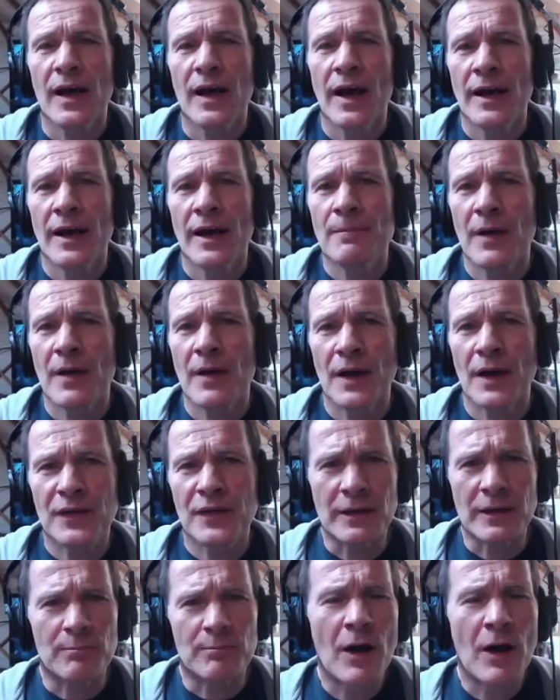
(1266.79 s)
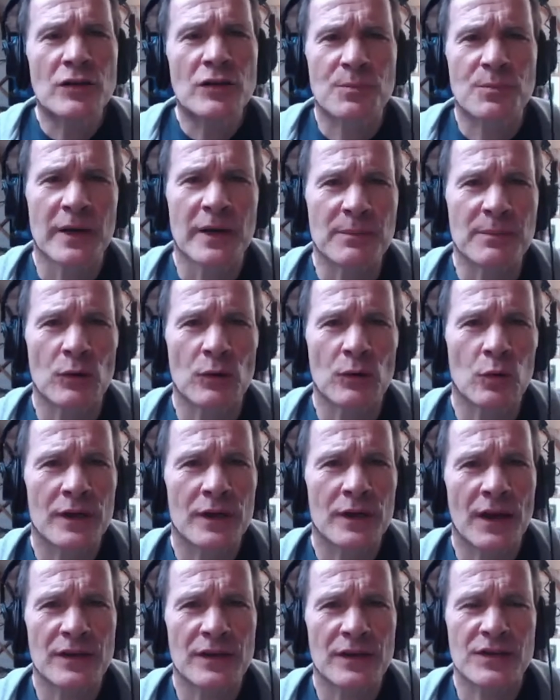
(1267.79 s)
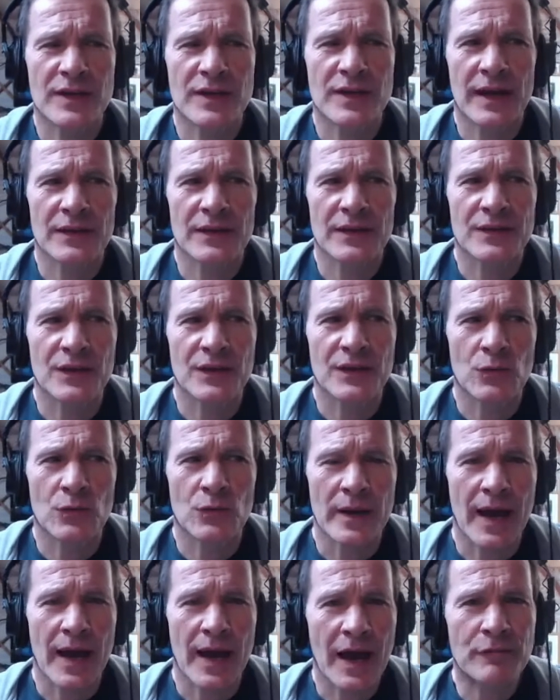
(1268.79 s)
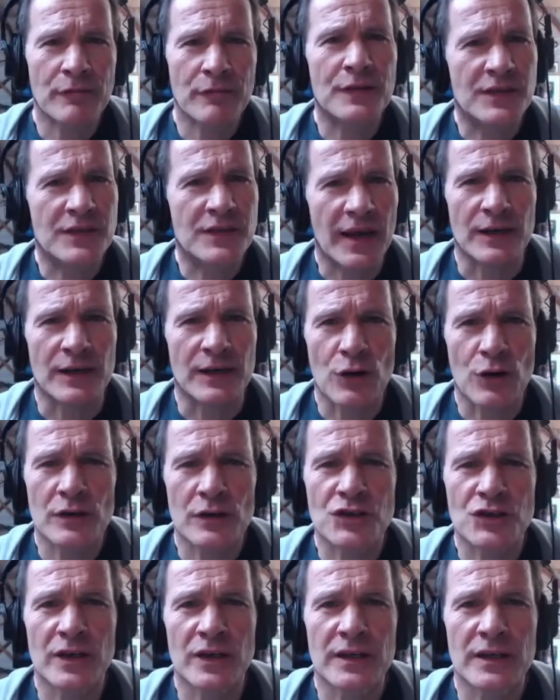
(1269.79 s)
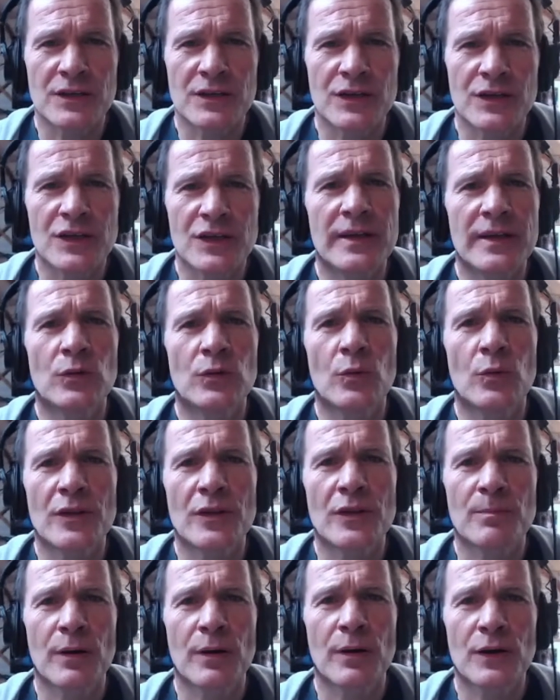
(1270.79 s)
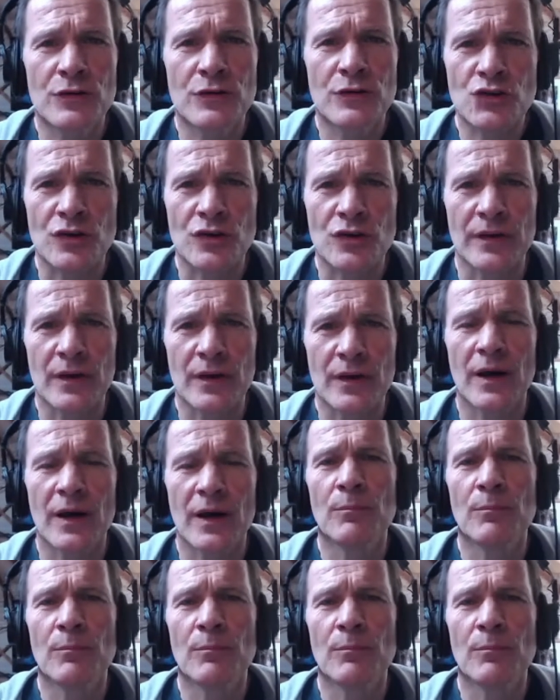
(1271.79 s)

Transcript: I think most people would understand that we have the technology to deal with pollution